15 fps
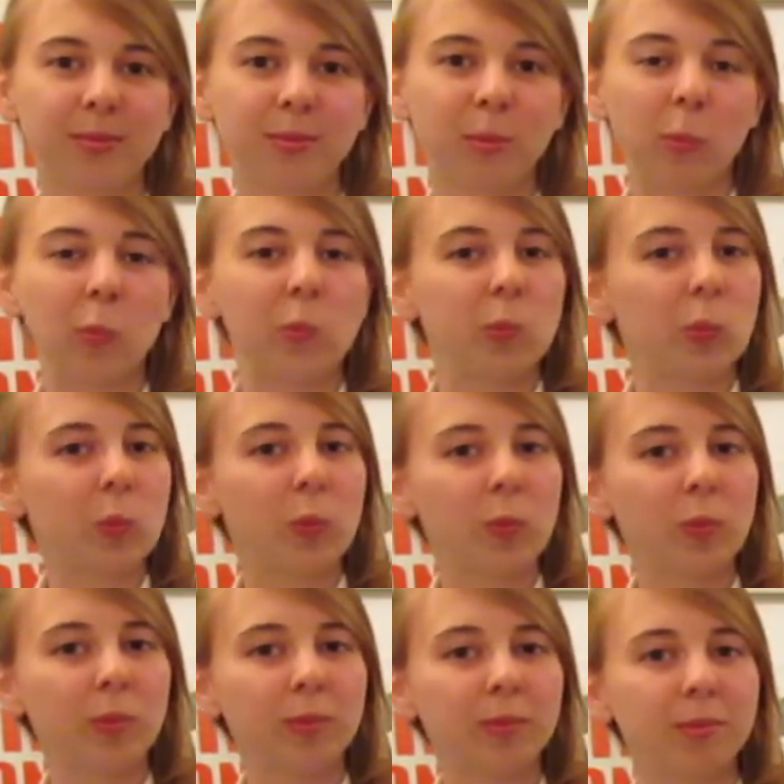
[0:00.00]

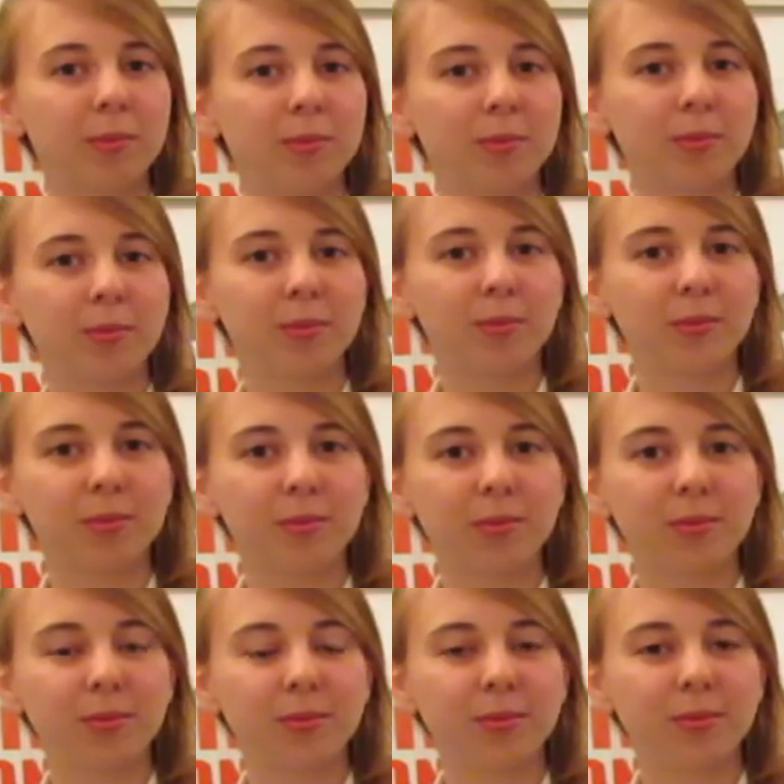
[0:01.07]

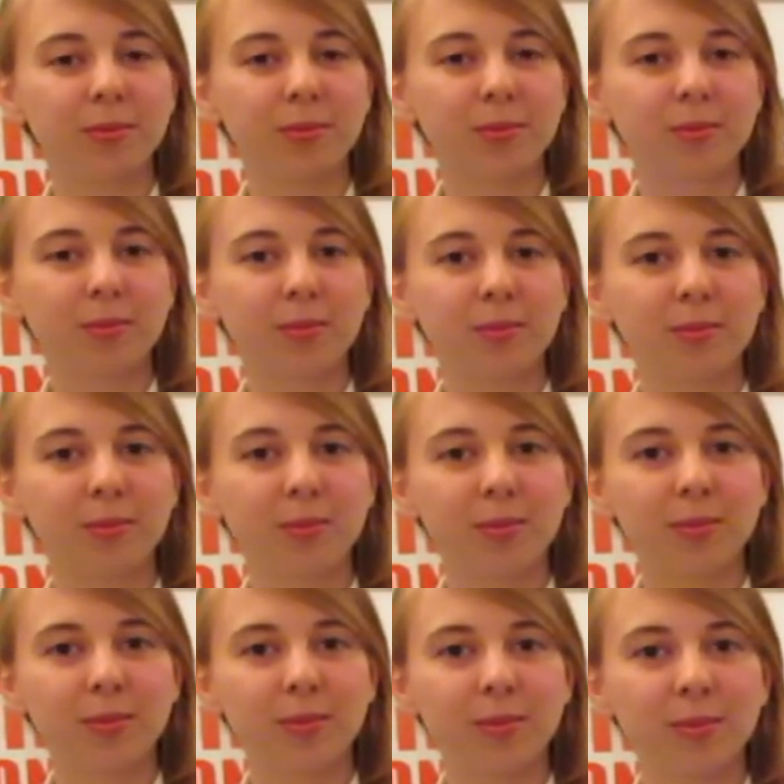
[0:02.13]

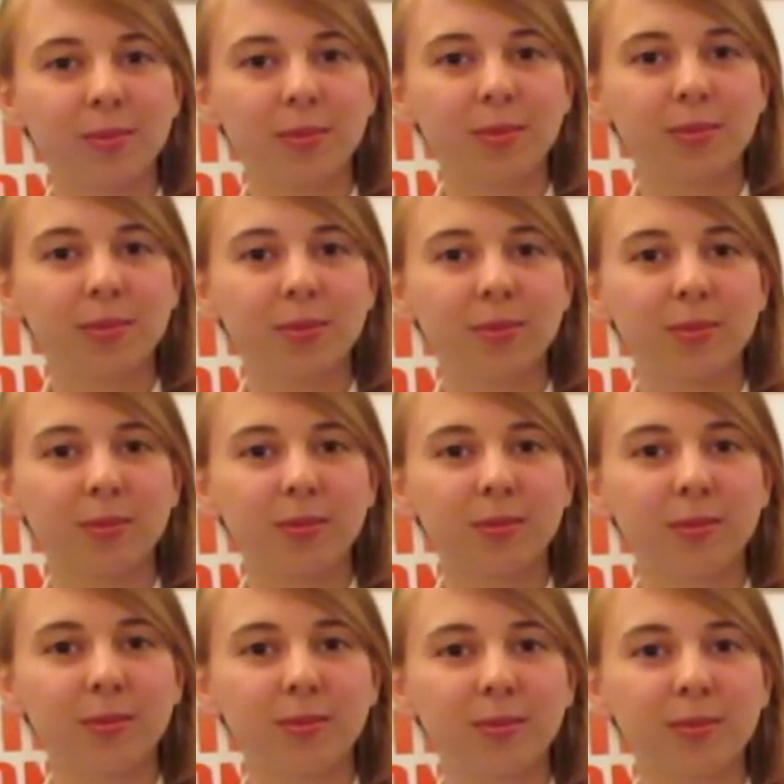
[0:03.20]

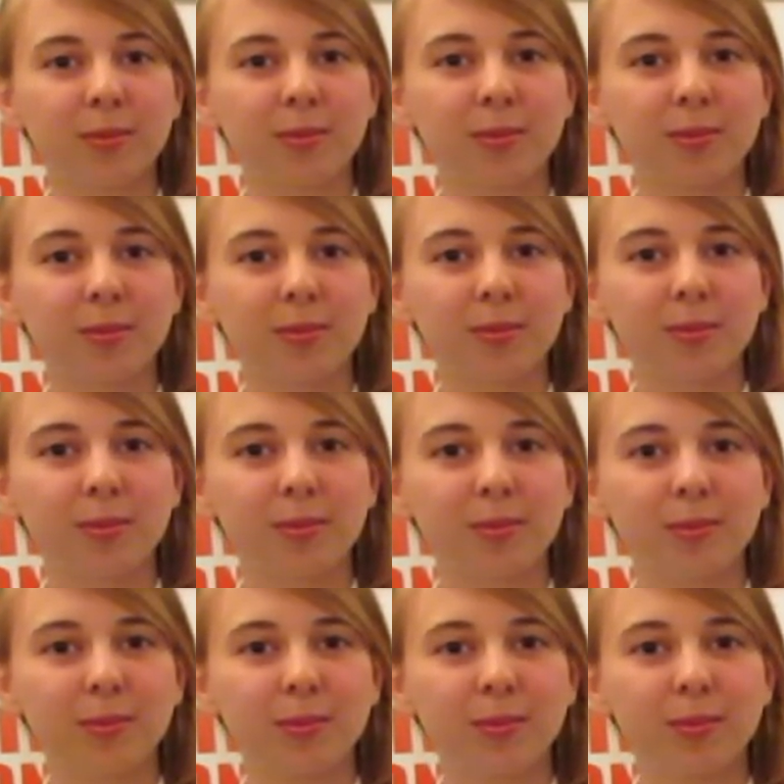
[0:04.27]

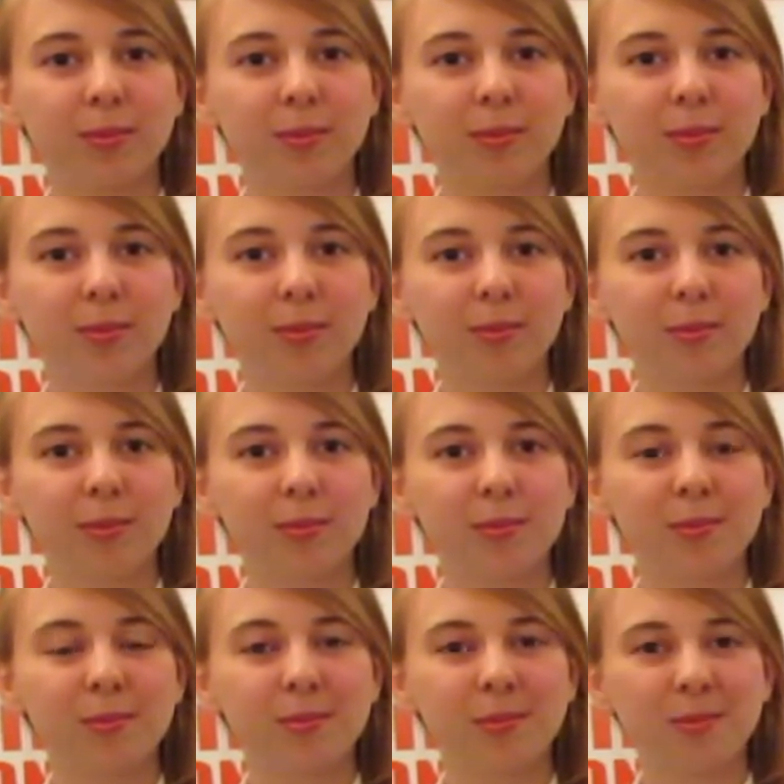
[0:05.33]

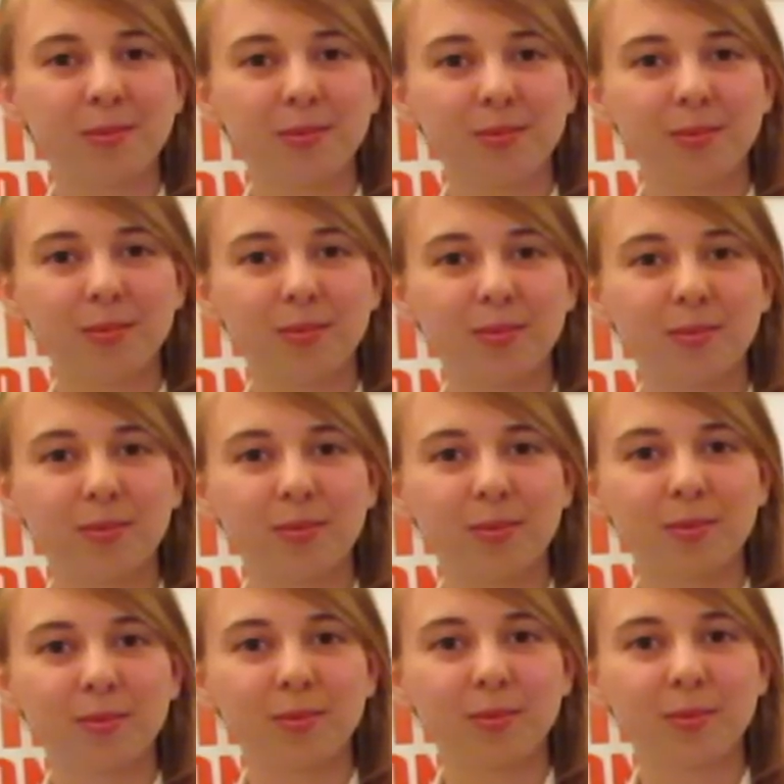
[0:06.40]

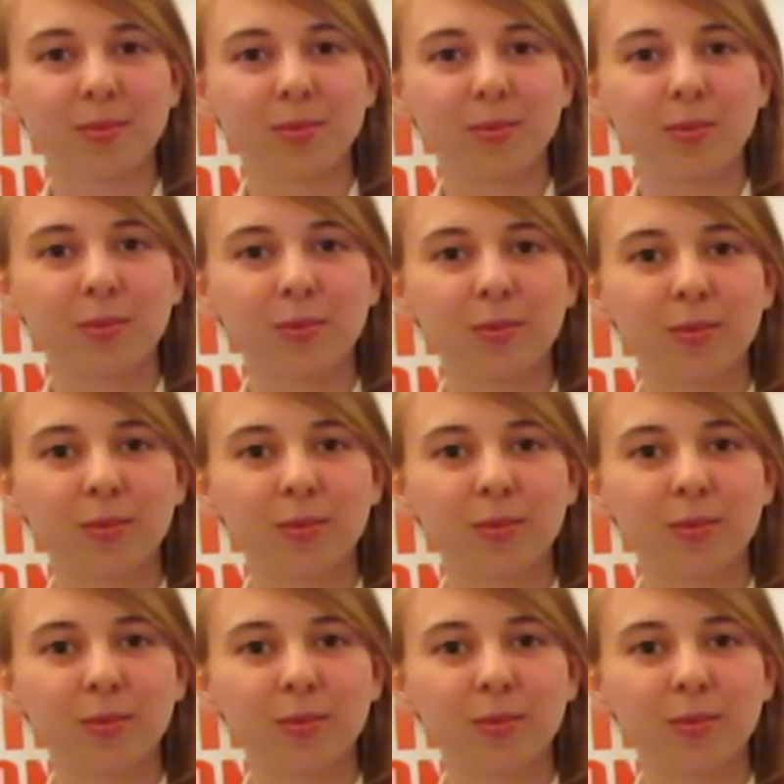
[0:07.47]
[no speech]